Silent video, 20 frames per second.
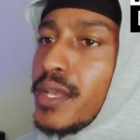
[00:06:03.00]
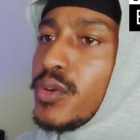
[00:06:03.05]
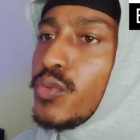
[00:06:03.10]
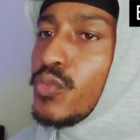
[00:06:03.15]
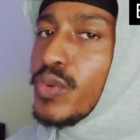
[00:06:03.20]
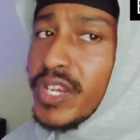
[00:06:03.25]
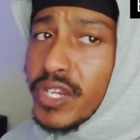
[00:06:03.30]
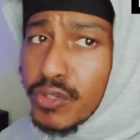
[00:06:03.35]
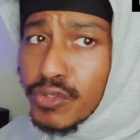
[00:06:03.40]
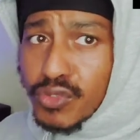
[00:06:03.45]

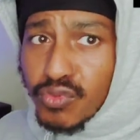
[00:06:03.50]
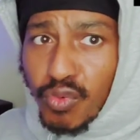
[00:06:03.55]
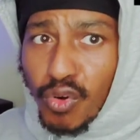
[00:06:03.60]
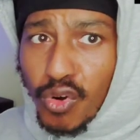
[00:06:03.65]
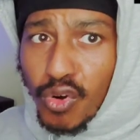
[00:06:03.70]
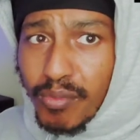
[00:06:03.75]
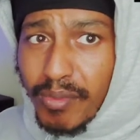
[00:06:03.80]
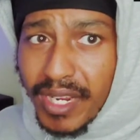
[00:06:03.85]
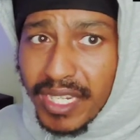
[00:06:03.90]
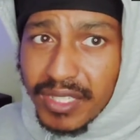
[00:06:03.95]
We use
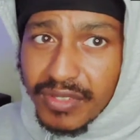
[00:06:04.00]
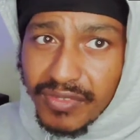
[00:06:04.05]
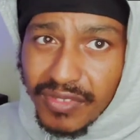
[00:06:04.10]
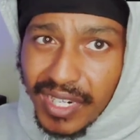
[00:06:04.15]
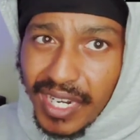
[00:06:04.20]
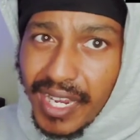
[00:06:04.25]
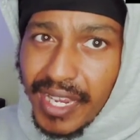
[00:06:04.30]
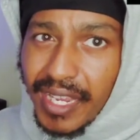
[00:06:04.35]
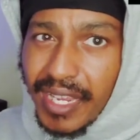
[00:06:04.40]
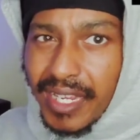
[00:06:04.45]
Rode mics for
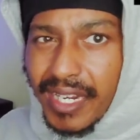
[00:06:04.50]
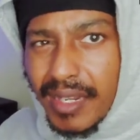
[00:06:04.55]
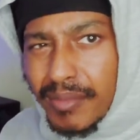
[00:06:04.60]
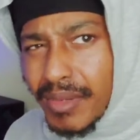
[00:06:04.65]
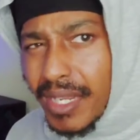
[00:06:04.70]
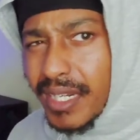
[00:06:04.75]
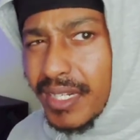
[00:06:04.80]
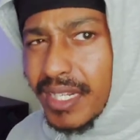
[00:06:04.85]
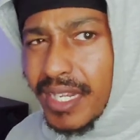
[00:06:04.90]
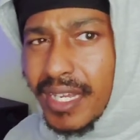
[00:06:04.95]
that. And I'm
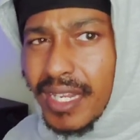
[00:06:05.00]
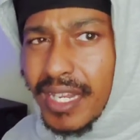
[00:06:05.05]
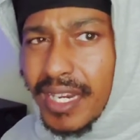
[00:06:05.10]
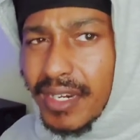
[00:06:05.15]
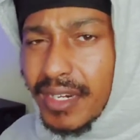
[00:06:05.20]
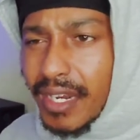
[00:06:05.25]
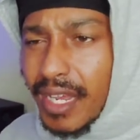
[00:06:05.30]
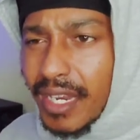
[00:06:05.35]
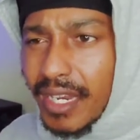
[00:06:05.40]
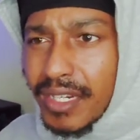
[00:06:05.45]
like, nah,
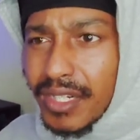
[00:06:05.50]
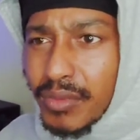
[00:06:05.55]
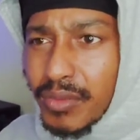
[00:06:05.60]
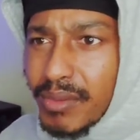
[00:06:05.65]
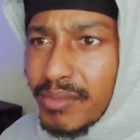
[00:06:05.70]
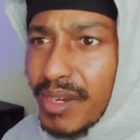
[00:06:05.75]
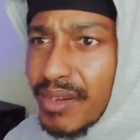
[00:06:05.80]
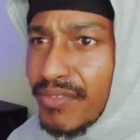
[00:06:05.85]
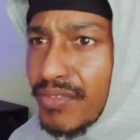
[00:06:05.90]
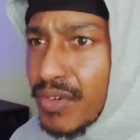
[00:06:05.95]
I like the way
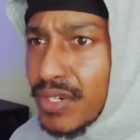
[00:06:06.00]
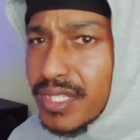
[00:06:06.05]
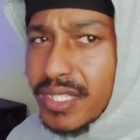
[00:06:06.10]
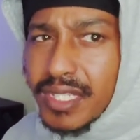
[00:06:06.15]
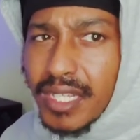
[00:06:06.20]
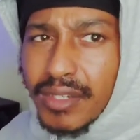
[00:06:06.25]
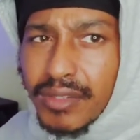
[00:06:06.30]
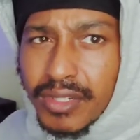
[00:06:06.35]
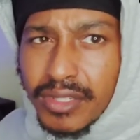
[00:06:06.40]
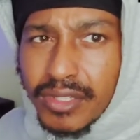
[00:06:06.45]
my voice
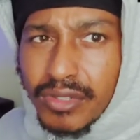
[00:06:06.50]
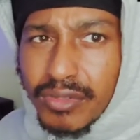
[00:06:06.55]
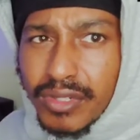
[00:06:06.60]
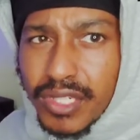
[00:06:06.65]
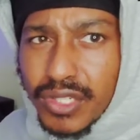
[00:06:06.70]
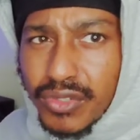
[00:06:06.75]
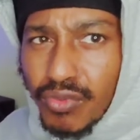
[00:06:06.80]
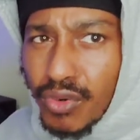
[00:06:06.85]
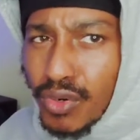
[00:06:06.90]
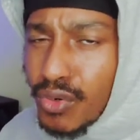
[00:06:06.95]
sounded through
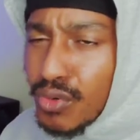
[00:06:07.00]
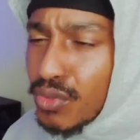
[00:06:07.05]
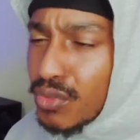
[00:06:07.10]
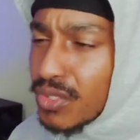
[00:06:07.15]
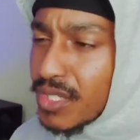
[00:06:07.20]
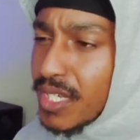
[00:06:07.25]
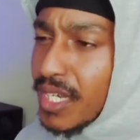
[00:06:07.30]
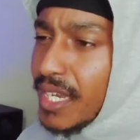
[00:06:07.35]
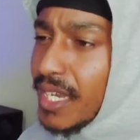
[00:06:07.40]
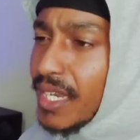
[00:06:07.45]
these
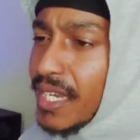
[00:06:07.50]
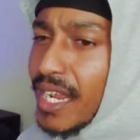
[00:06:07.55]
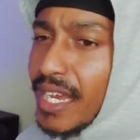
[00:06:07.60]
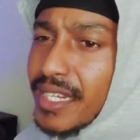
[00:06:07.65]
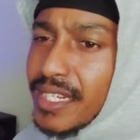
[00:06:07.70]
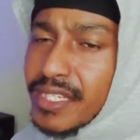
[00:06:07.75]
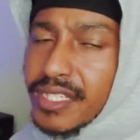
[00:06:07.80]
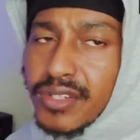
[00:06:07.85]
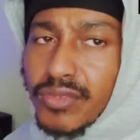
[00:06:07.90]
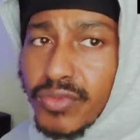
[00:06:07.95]
Rodes. And
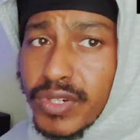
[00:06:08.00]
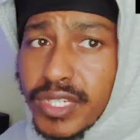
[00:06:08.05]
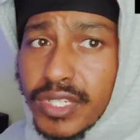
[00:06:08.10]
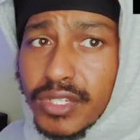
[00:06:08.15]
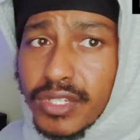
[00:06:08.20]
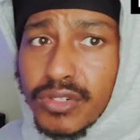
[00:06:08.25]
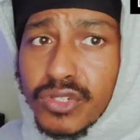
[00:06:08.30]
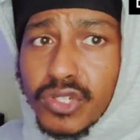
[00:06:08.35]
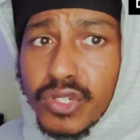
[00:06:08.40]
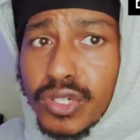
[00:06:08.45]
I did some
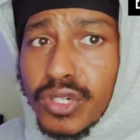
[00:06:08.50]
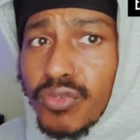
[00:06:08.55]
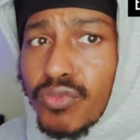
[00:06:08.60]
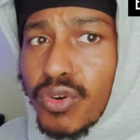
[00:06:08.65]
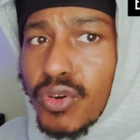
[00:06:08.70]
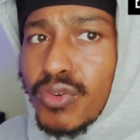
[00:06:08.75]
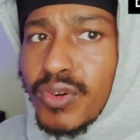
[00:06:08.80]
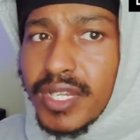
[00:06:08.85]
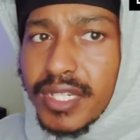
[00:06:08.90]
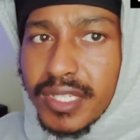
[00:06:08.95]
research on a
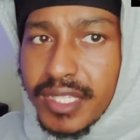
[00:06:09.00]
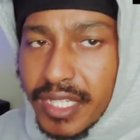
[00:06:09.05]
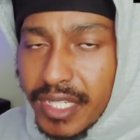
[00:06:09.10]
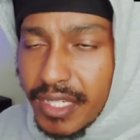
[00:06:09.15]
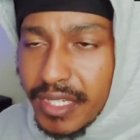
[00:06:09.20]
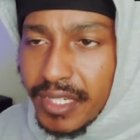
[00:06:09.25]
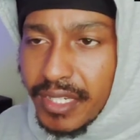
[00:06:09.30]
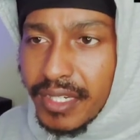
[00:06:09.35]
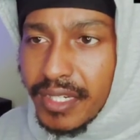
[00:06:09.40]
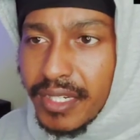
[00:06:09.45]
Rode
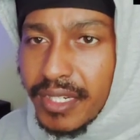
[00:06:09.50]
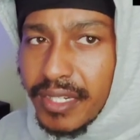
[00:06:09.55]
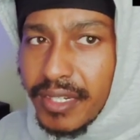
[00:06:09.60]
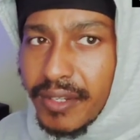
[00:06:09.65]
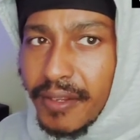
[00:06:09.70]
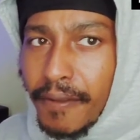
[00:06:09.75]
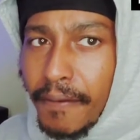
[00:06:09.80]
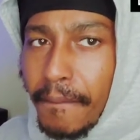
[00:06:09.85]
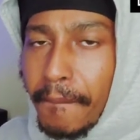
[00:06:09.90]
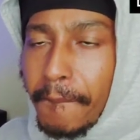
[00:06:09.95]
NT.
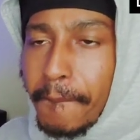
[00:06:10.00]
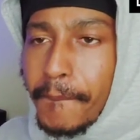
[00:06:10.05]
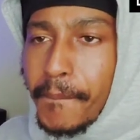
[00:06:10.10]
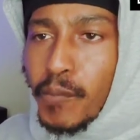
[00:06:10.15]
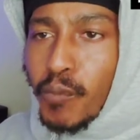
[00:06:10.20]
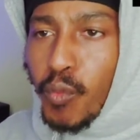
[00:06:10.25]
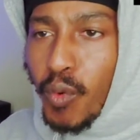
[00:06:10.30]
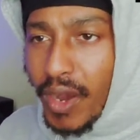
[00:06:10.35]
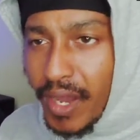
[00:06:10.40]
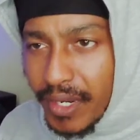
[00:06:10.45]

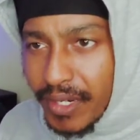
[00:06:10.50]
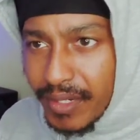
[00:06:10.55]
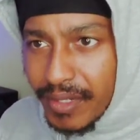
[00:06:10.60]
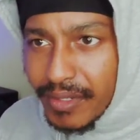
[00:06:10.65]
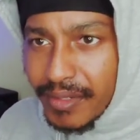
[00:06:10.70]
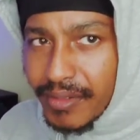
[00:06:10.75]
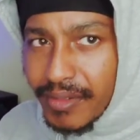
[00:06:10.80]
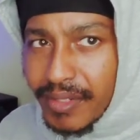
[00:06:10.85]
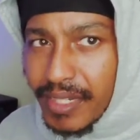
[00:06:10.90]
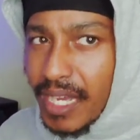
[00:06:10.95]
One,
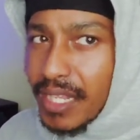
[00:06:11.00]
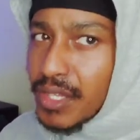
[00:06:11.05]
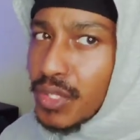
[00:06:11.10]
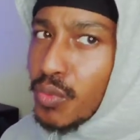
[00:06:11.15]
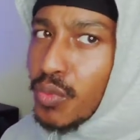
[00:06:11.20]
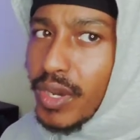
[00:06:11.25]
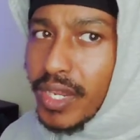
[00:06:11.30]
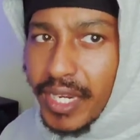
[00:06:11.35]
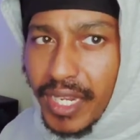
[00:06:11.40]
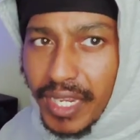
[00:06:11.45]
not the
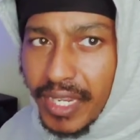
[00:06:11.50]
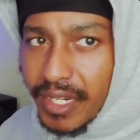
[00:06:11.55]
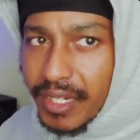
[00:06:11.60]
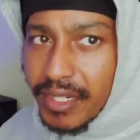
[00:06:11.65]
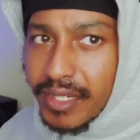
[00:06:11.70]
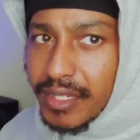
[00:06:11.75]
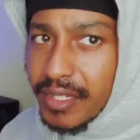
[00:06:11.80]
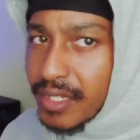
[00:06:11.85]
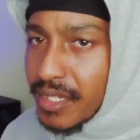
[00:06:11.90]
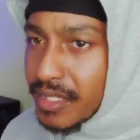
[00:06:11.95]
1A,
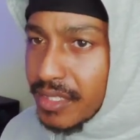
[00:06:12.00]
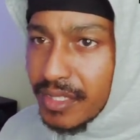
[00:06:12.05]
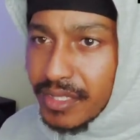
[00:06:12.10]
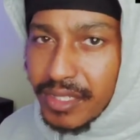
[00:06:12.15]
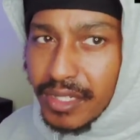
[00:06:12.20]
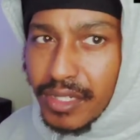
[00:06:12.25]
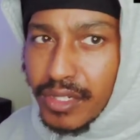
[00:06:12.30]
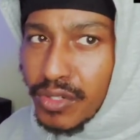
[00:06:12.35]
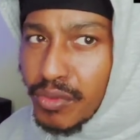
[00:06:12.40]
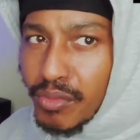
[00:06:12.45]
because it's
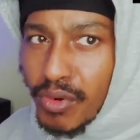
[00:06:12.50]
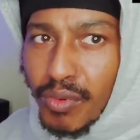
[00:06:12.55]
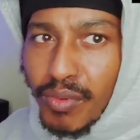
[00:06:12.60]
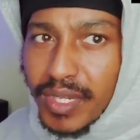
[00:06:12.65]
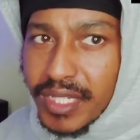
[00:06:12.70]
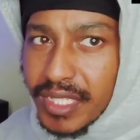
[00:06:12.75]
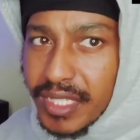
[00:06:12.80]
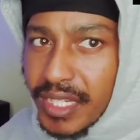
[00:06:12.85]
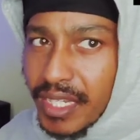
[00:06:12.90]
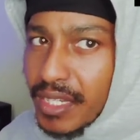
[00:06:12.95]
a little more,
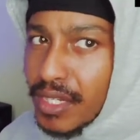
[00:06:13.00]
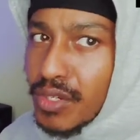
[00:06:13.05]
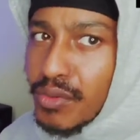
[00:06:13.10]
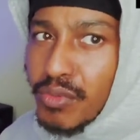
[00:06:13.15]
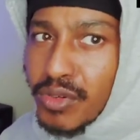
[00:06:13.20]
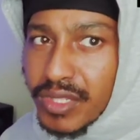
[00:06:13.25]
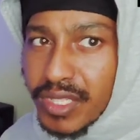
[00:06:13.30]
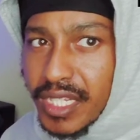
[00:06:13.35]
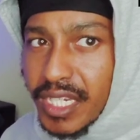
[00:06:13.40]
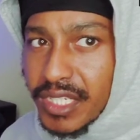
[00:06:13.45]
once again, a little
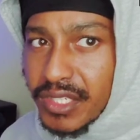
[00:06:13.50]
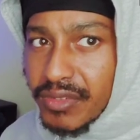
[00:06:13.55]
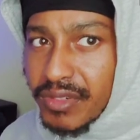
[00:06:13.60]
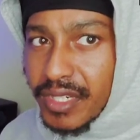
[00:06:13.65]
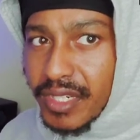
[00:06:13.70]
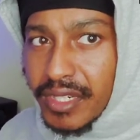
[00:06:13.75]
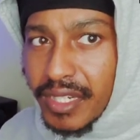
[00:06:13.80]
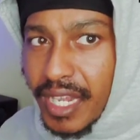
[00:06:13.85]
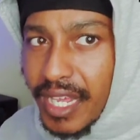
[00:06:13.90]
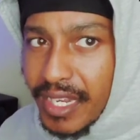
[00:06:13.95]
more
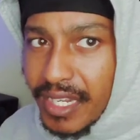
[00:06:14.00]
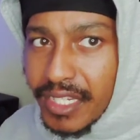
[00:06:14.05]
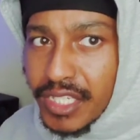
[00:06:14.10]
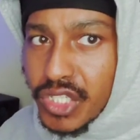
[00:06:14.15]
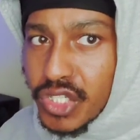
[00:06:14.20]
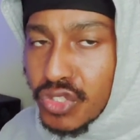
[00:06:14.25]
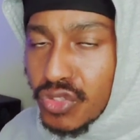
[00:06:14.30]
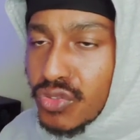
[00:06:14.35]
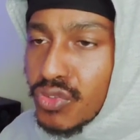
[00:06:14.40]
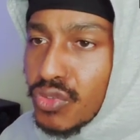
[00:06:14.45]
saturated, a lot
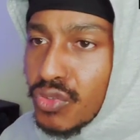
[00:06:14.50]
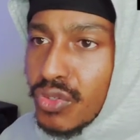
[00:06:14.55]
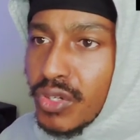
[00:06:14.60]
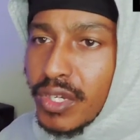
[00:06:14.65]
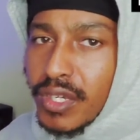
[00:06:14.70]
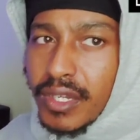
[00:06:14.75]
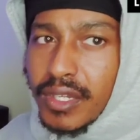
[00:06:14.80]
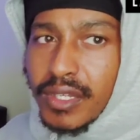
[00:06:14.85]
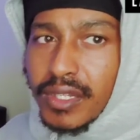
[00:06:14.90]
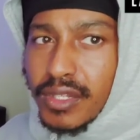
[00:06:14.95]
less true,
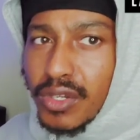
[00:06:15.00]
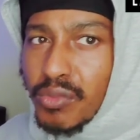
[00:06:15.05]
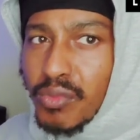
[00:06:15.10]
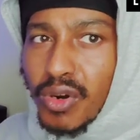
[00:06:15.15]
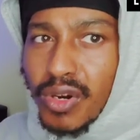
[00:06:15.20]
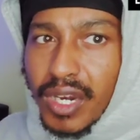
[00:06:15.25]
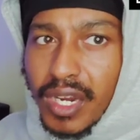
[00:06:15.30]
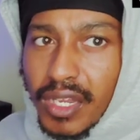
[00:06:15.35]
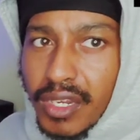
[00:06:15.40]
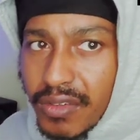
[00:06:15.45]
a little
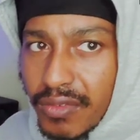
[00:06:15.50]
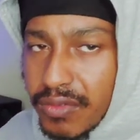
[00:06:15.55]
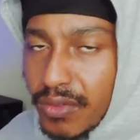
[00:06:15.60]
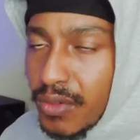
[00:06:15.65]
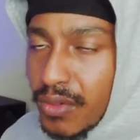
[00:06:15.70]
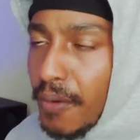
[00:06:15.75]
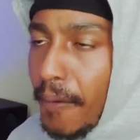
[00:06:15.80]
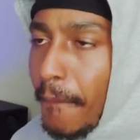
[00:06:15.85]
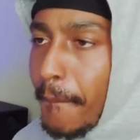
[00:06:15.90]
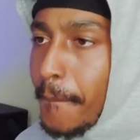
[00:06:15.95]
more colorful.